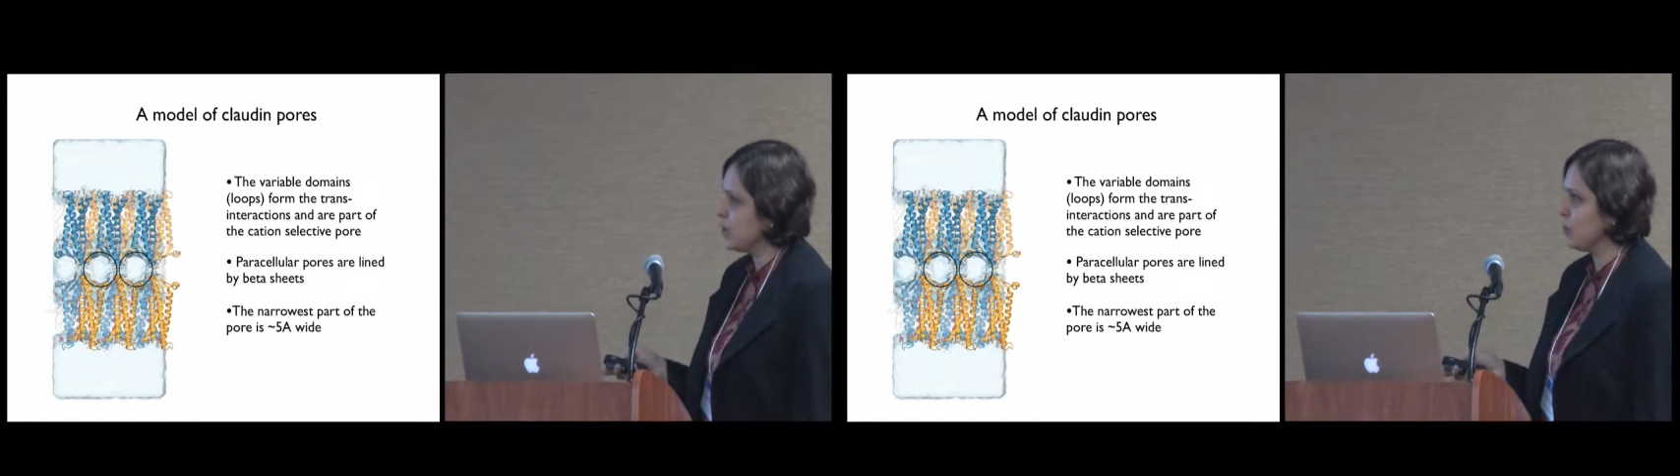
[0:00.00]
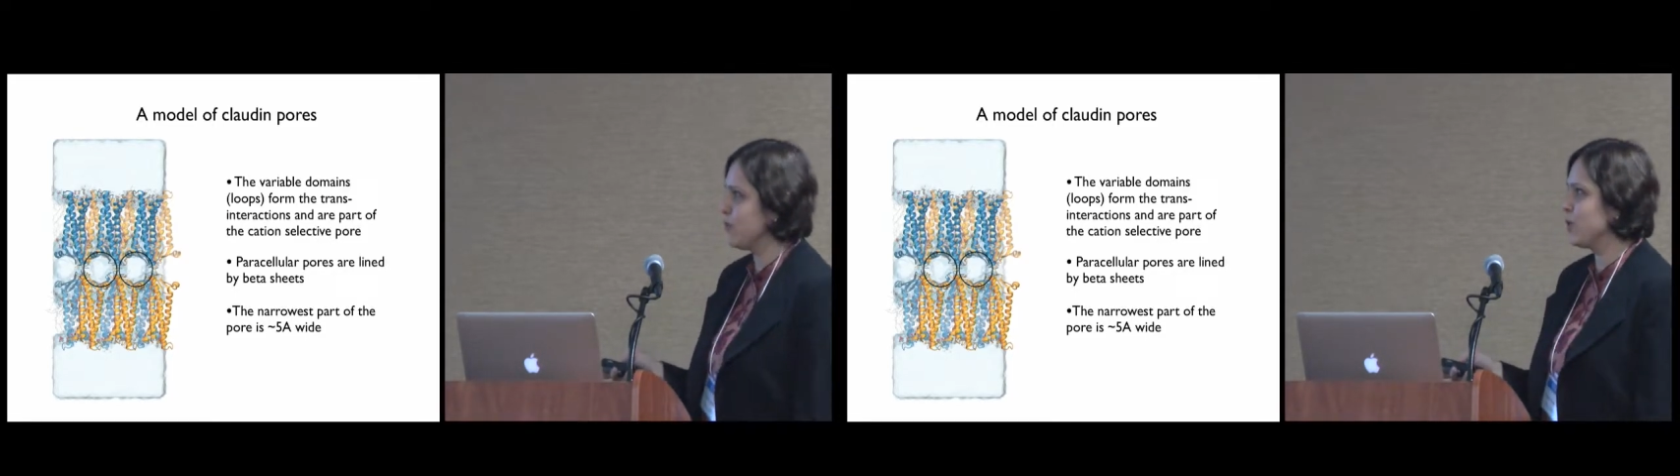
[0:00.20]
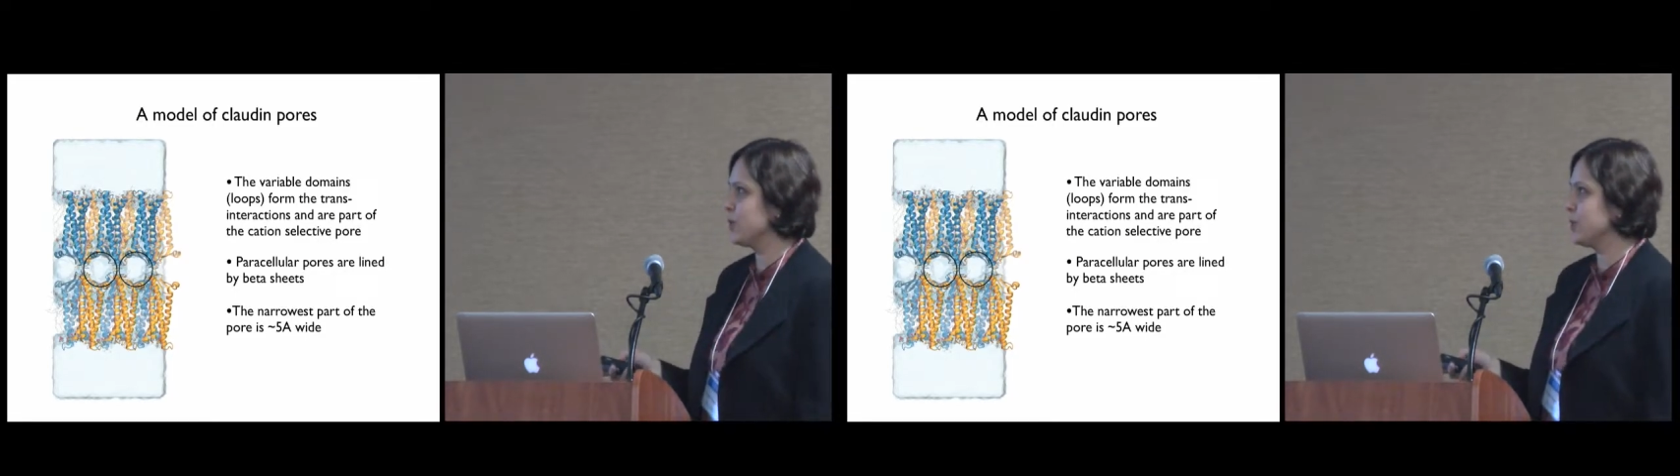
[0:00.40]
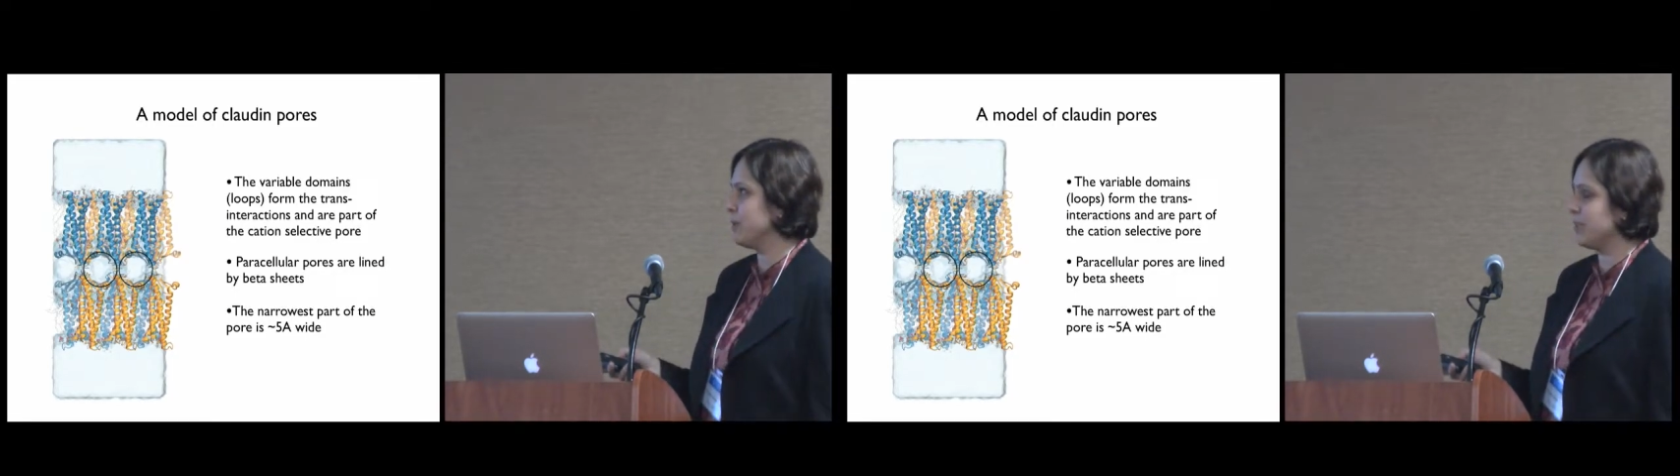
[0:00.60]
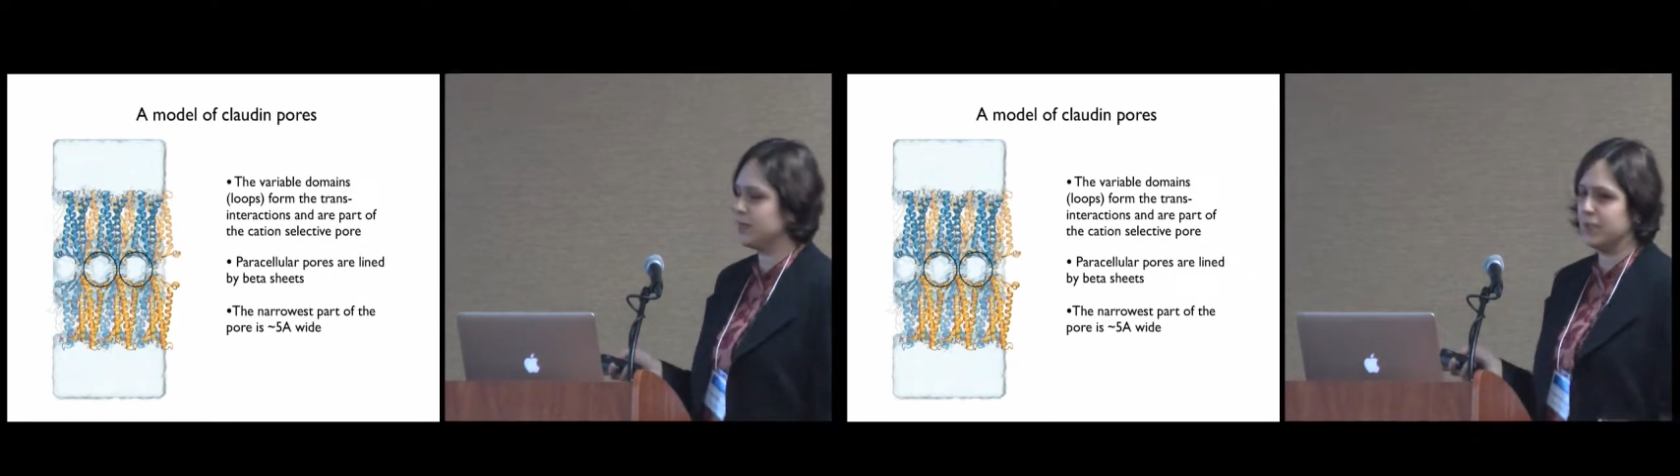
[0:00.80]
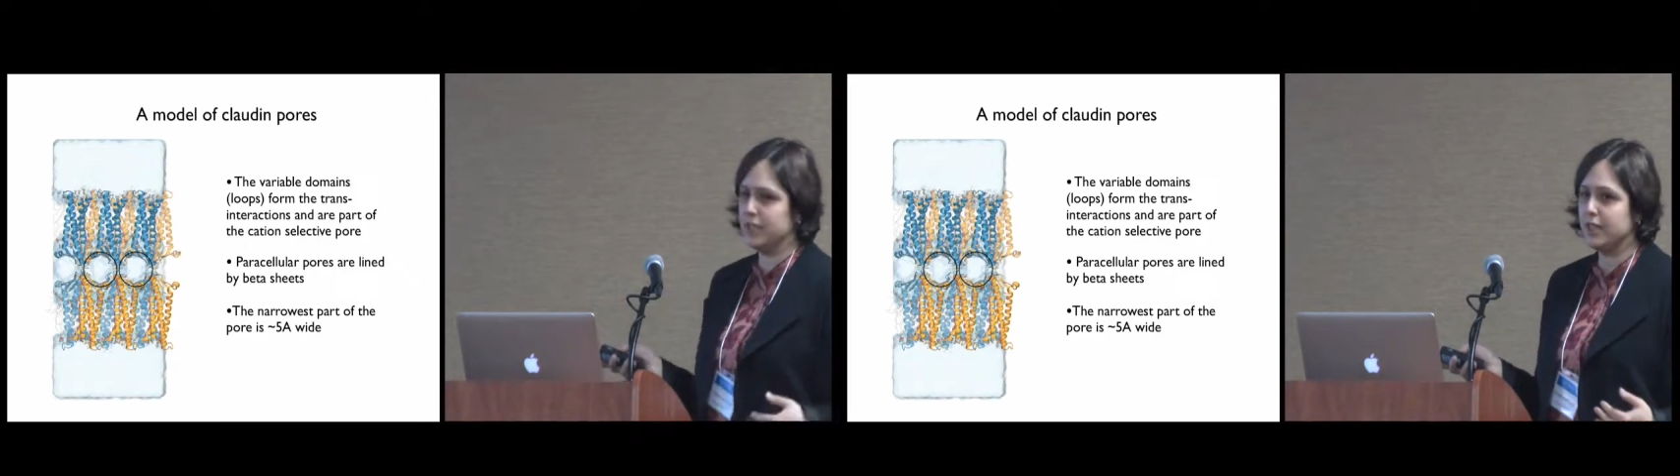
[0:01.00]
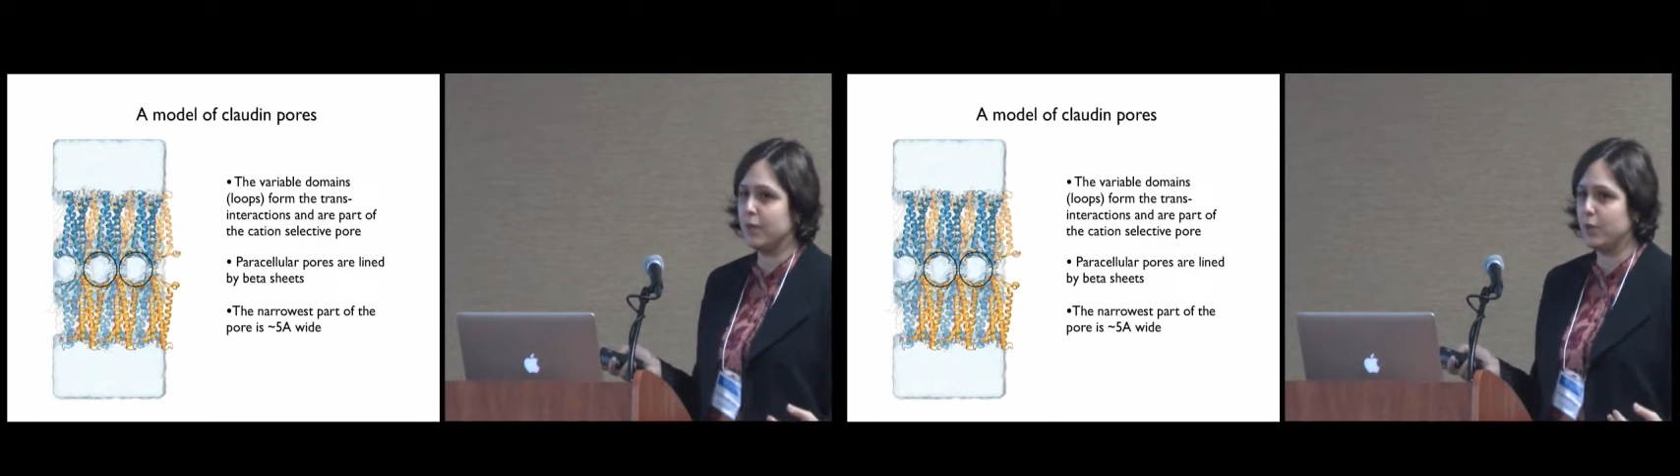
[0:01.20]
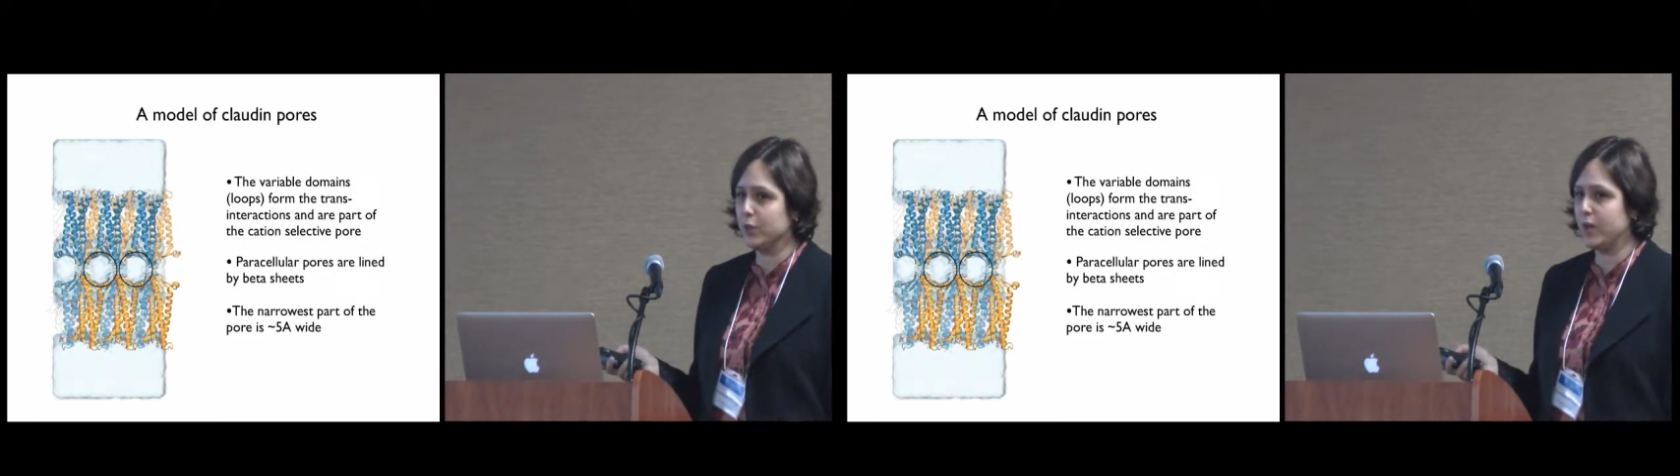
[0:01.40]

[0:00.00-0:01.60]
of course, because we didn't want